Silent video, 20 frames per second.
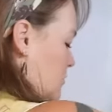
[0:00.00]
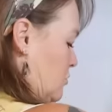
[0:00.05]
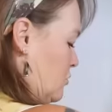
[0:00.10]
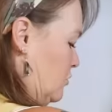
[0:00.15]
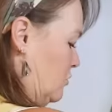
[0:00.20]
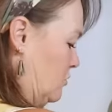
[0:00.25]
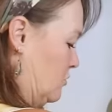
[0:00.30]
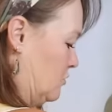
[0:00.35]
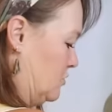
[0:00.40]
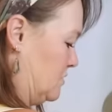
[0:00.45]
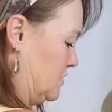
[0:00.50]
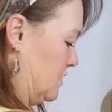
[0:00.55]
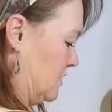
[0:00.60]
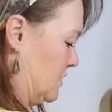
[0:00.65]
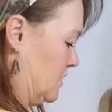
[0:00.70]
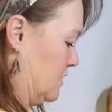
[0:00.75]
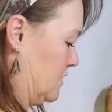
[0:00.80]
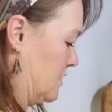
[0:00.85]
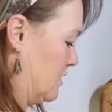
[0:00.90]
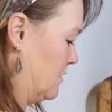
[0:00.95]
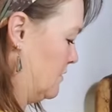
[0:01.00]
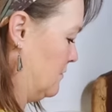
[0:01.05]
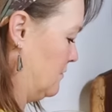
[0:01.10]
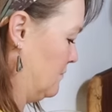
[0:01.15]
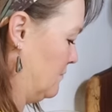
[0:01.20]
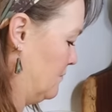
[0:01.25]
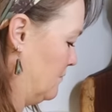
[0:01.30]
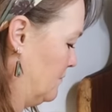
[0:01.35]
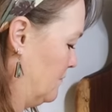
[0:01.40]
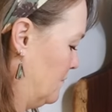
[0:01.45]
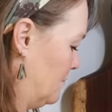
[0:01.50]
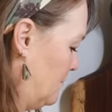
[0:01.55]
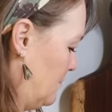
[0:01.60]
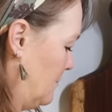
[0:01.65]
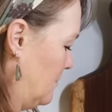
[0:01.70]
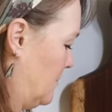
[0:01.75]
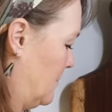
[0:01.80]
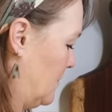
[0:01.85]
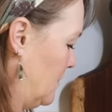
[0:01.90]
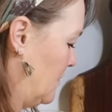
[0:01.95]
a little sticky there,
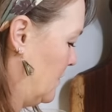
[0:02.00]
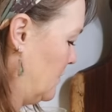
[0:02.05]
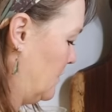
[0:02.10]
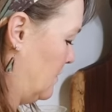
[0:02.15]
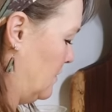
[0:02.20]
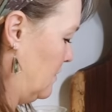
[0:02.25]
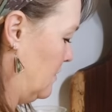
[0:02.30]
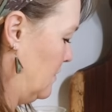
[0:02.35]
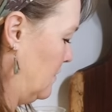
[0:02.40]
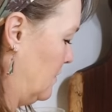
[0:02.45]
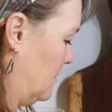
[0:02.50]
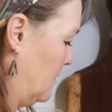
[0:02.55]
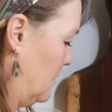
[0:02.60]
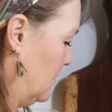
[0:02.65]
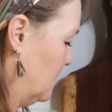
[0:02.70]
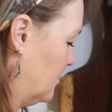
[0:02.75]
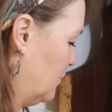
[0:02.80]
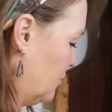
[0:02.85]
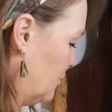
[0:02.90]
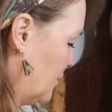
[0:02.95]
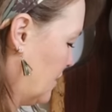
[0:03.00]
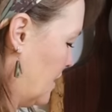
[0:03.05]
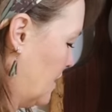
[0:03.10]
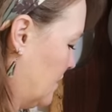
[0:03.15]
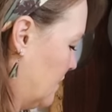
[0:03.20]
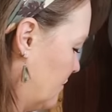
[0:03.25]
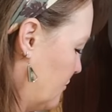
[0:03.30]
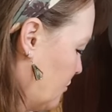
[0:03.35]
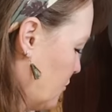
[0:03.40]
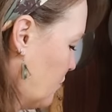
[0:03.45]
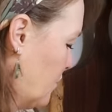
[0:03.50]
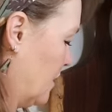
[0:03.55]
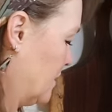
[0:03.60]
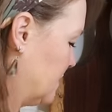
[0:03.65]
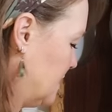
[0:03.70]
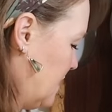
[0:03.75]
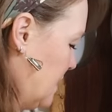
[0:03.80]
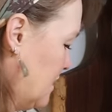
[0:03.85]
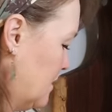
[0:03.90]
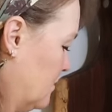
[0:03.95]
into kind of a
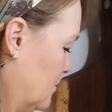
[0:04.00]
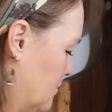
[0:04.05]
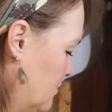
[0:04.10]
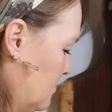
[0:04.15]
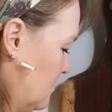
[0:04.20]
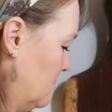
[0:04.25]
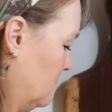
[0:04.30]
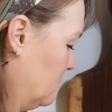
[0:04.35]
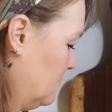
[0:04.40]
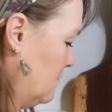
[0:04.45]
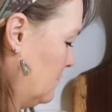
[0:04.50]
rectangle.